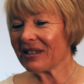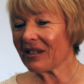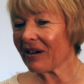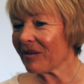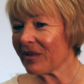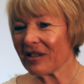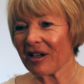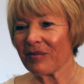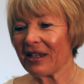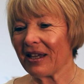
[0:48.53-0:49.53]
Time and
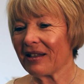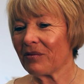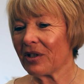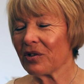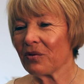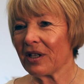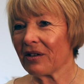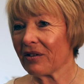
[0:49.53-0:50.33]
time again, winter wheat